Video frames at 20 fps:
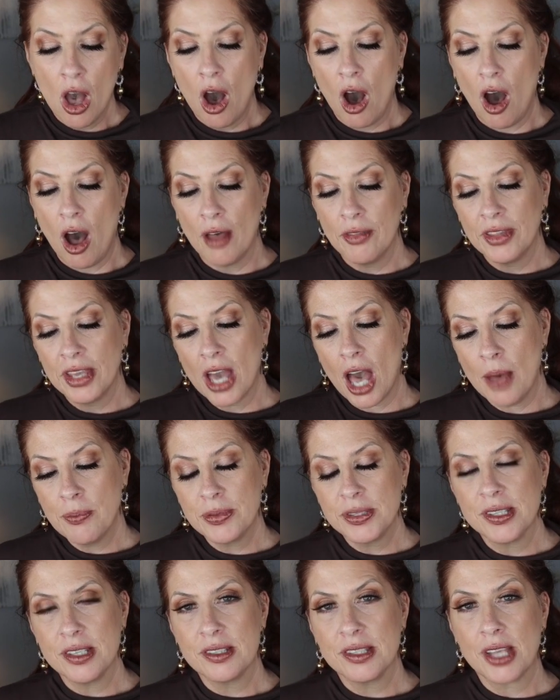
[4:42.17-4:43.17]
On the
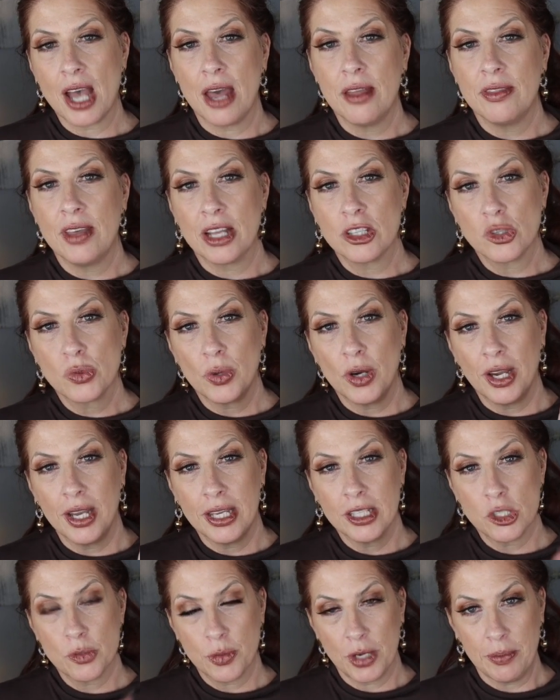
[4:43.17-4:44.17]
opposite side, that's where I
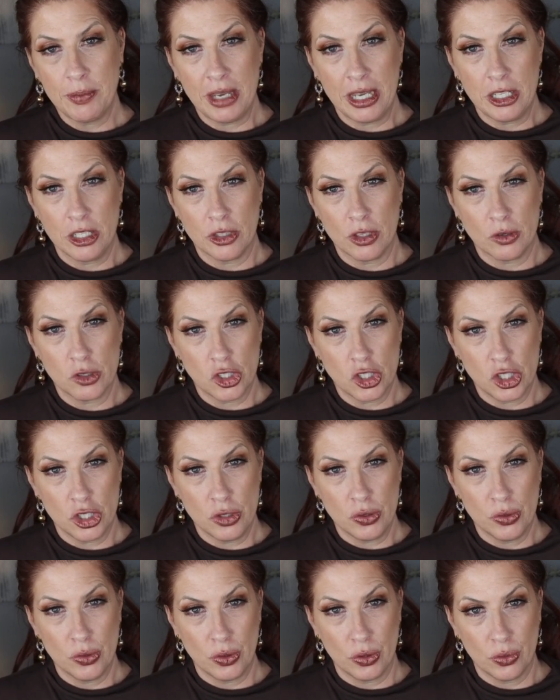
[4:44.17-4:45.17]
had spray painted those
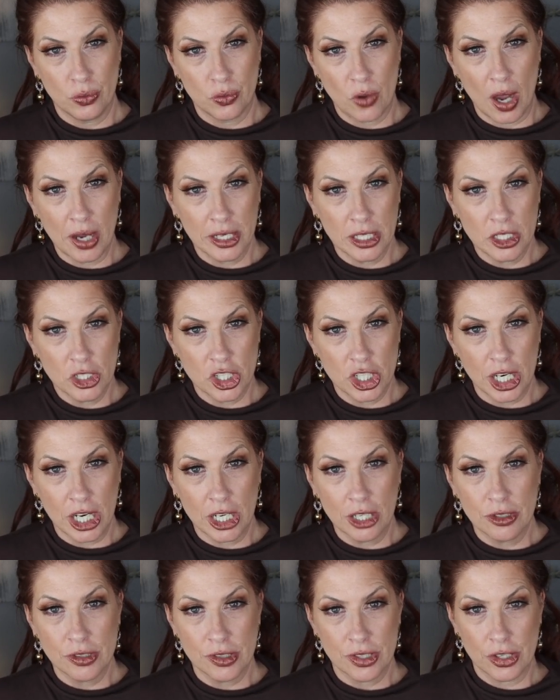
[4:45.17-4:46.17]
two rocking
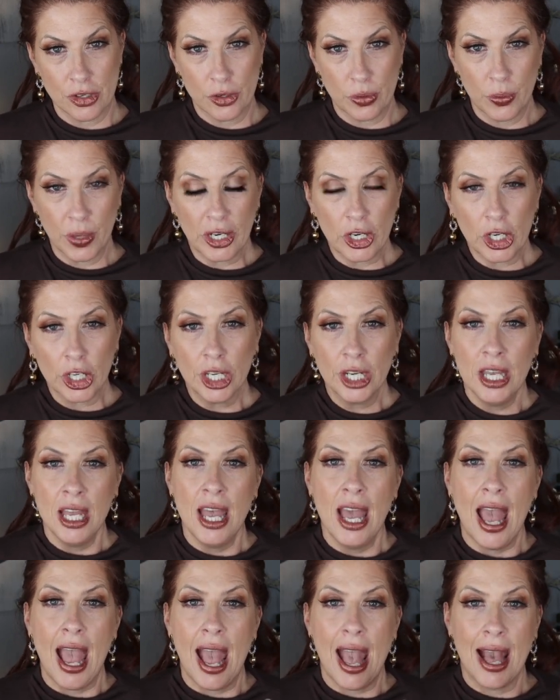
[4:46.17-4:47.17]
chairs that are wicker,
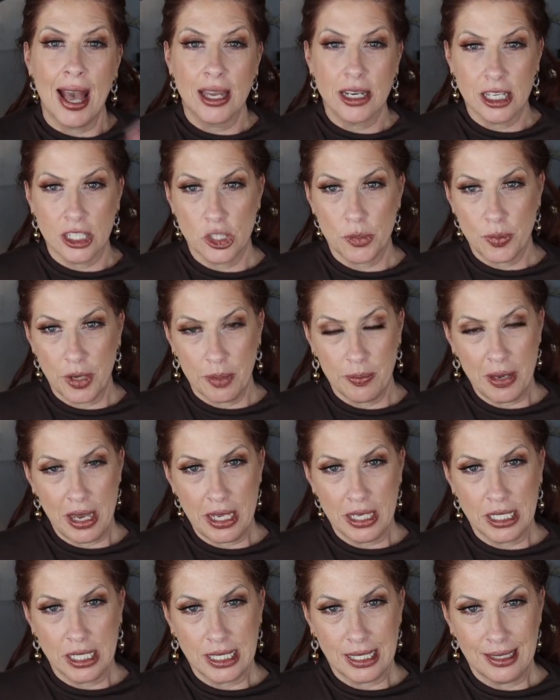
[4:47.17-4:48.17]
and I spray
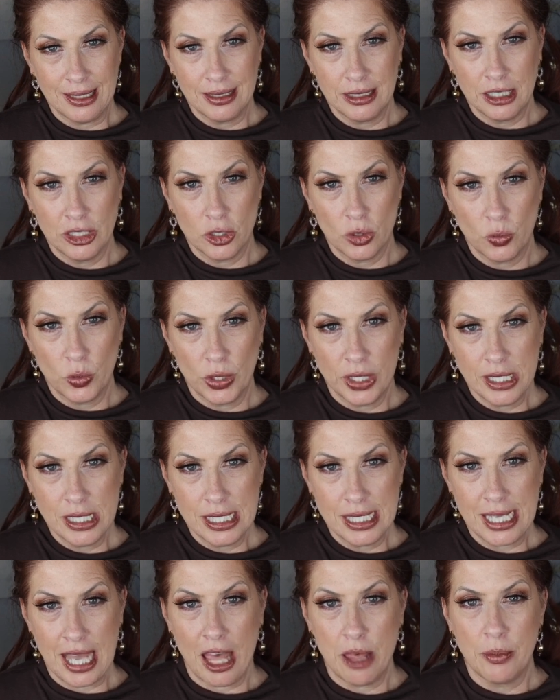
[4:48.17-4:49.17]
painted a little
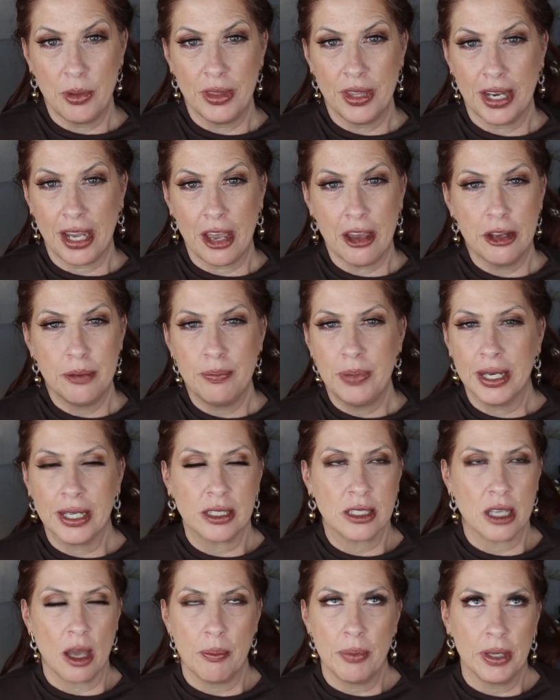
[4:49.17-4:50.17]
wooden table that I had
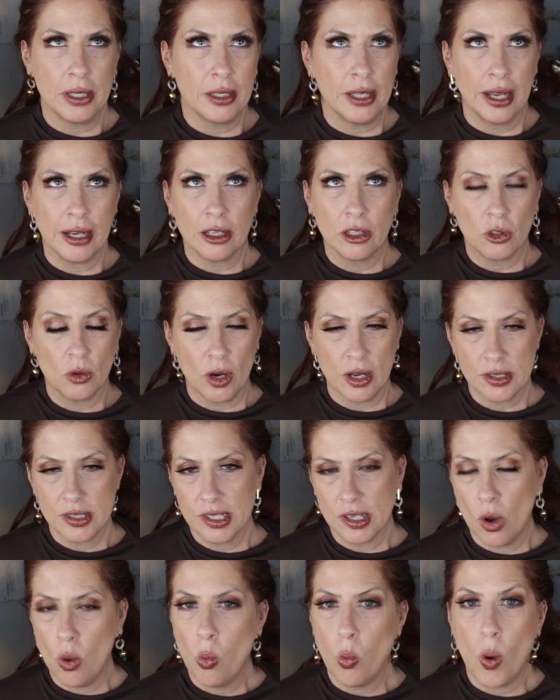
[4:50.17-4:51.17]
picked up at like a garage
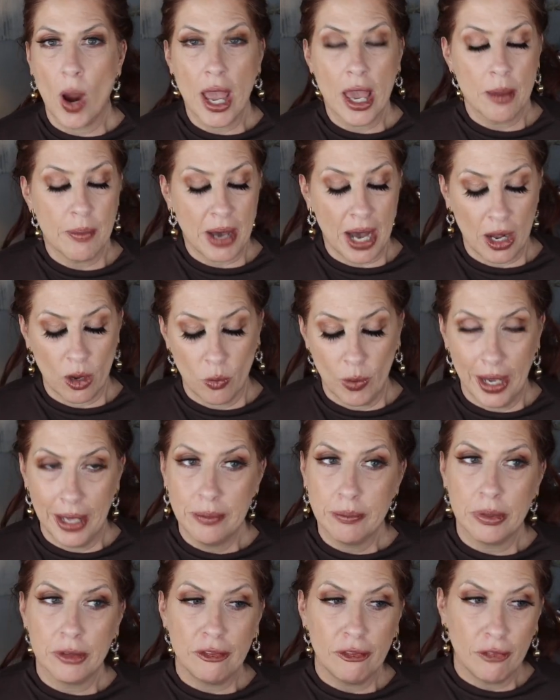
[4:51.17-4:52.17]
sale way back
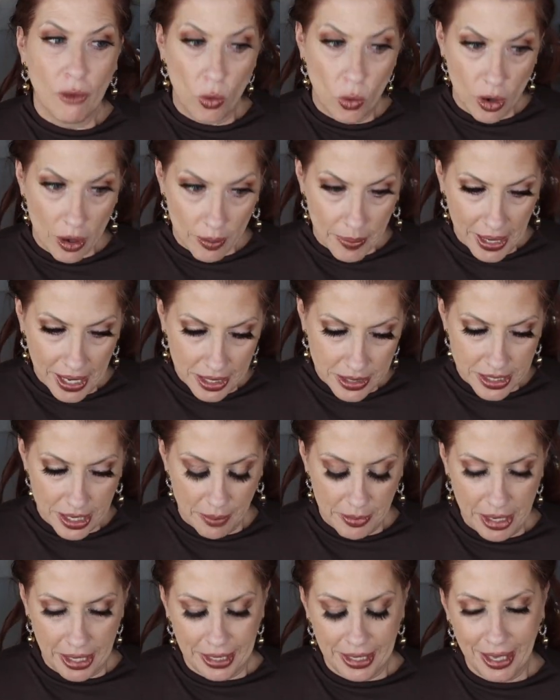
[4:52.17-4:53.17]
when, before a
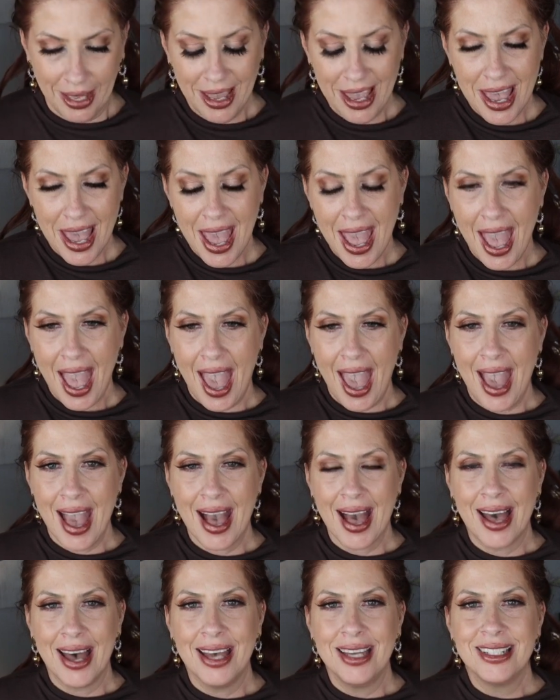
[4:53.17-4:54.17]
pandemic.
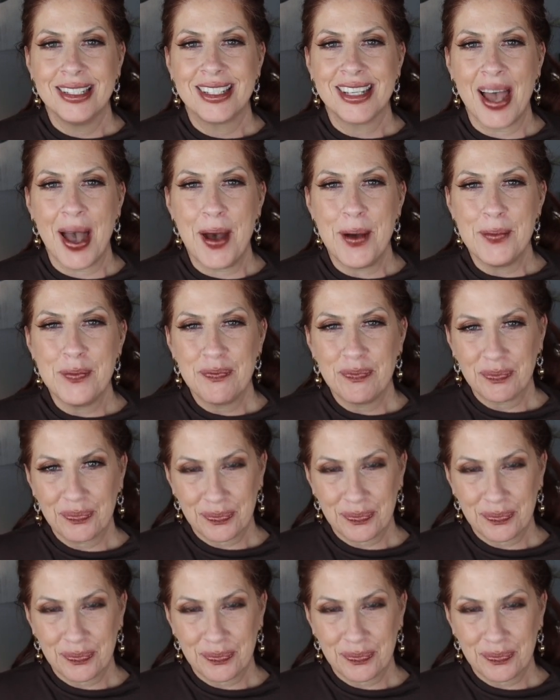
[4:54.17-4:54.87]
And